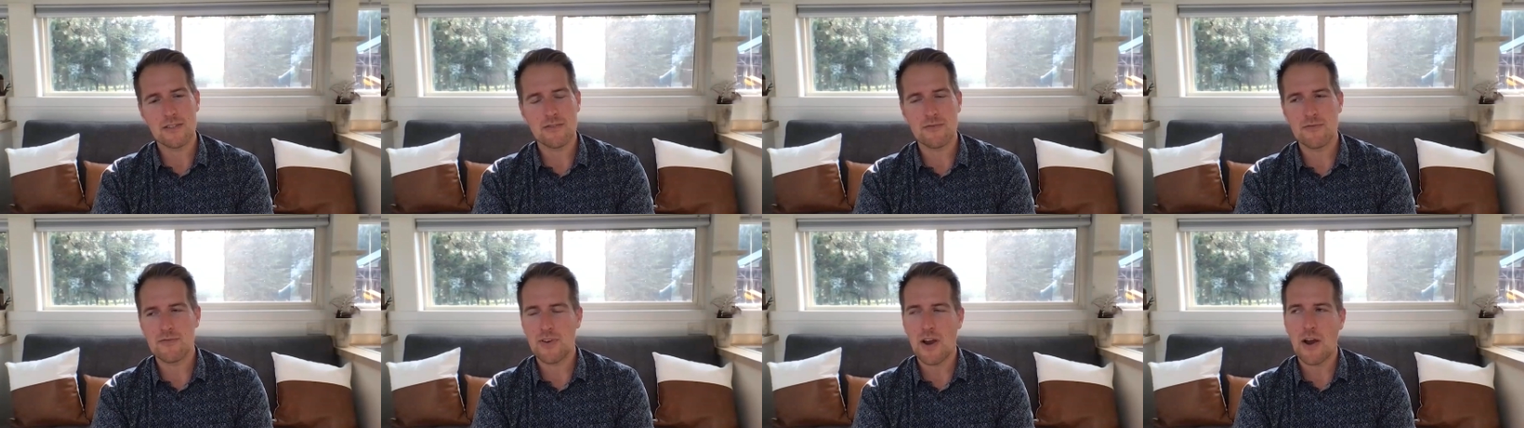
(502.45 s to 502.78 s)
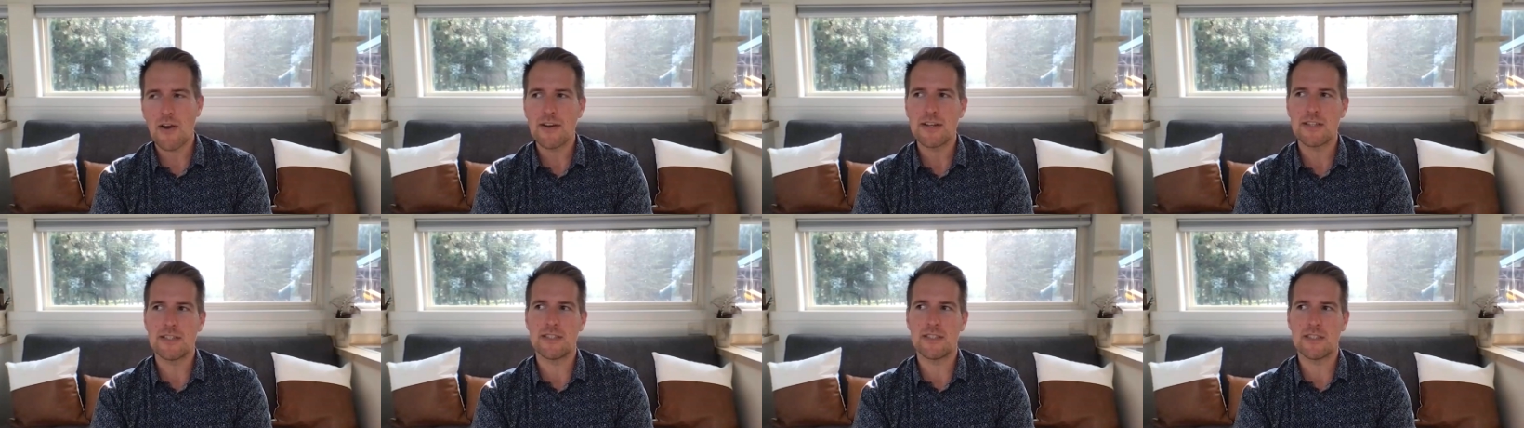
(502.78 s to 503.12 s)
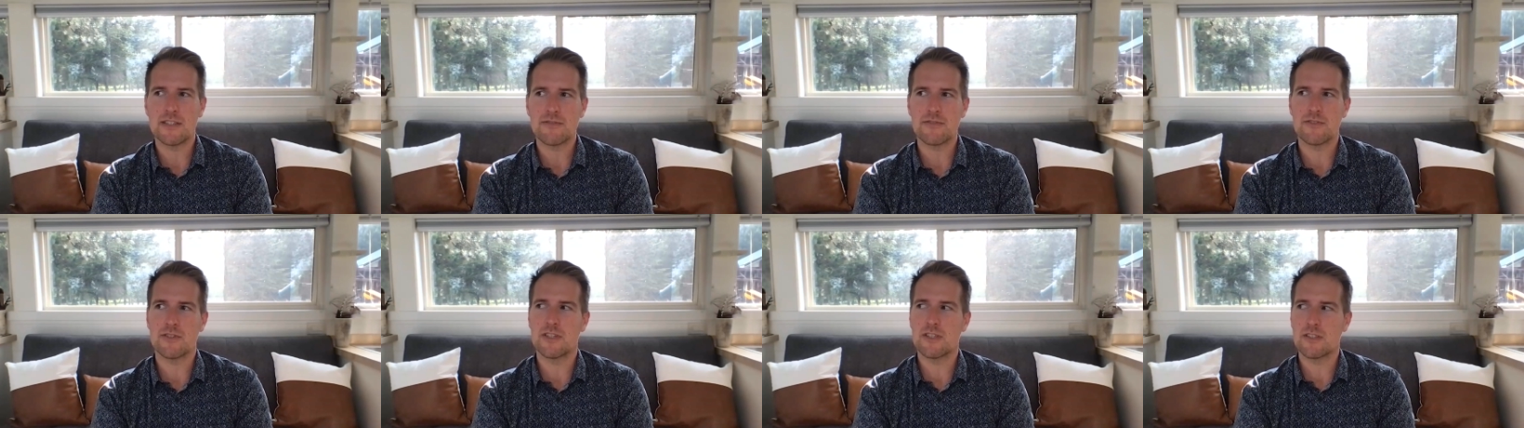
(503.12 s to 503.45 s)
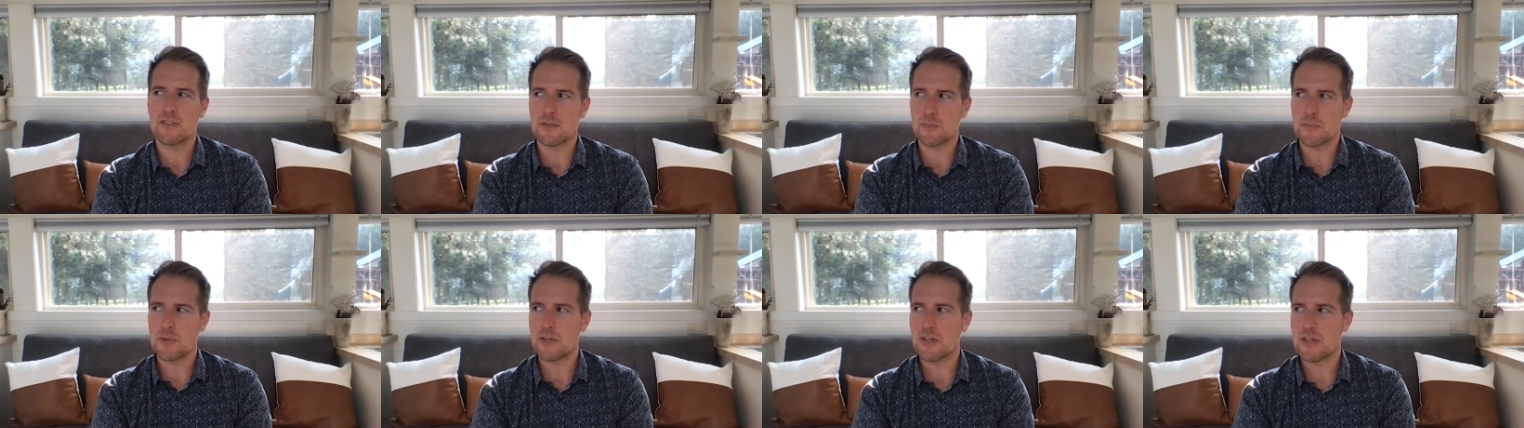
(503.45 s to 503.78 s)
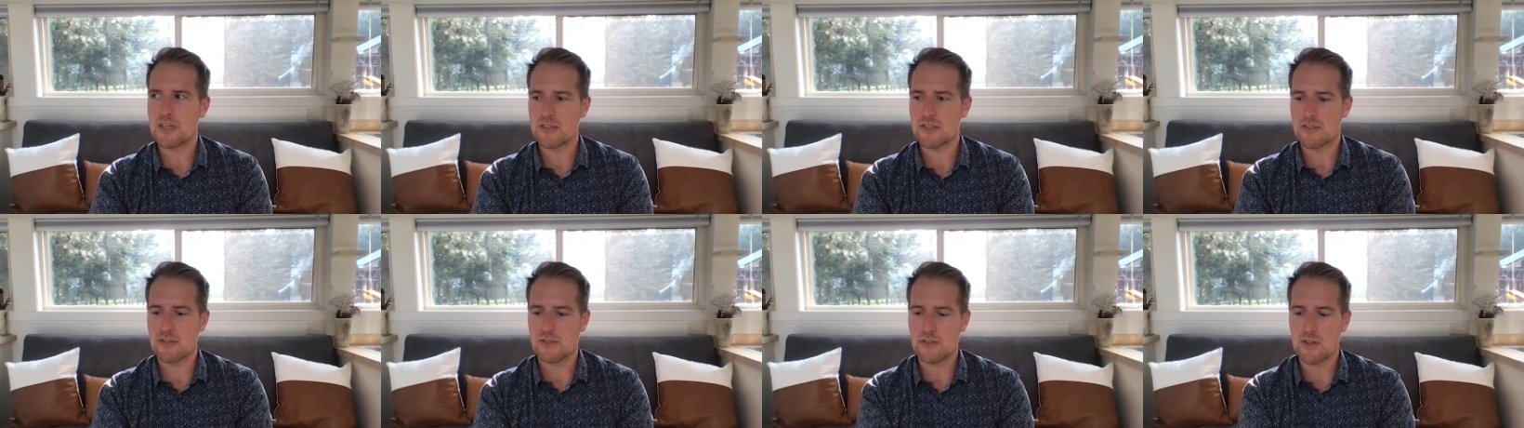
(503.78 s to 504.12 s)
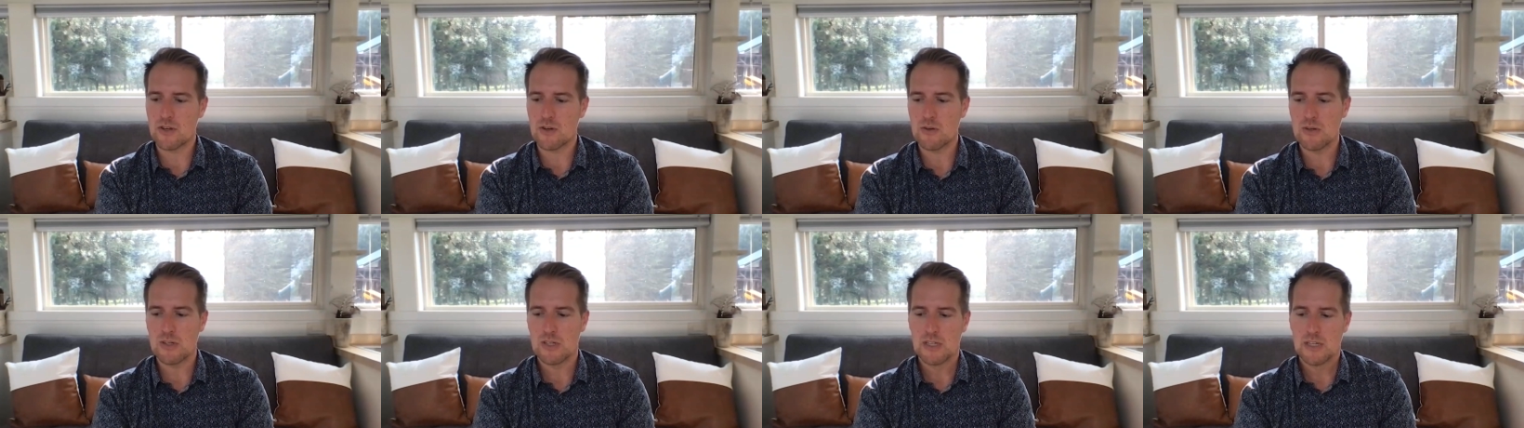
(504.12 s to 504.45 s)
it's a very different experience.
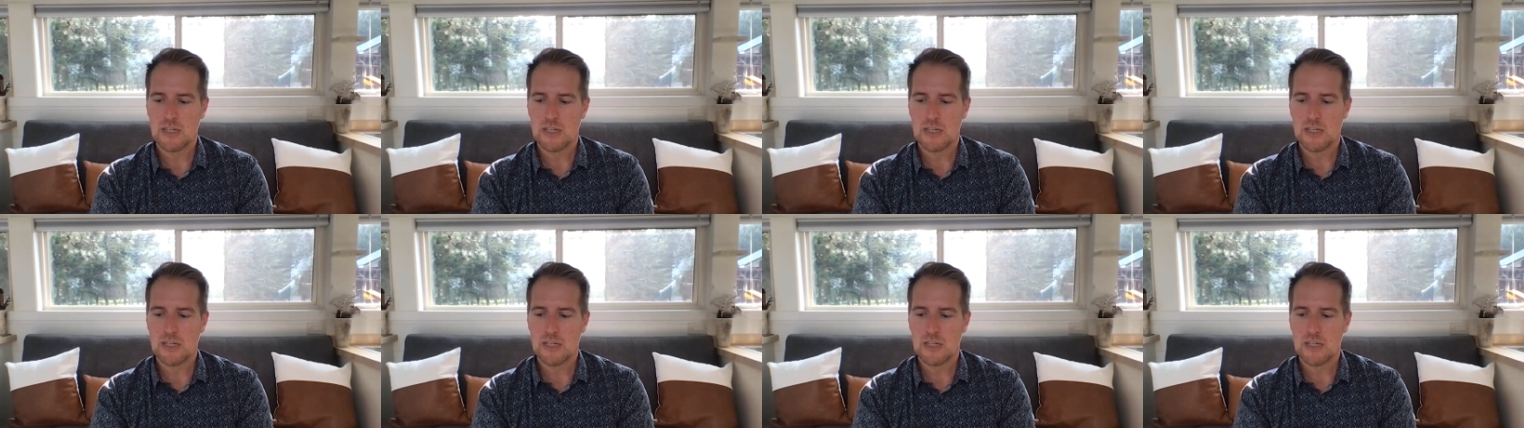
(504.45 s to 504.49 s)
So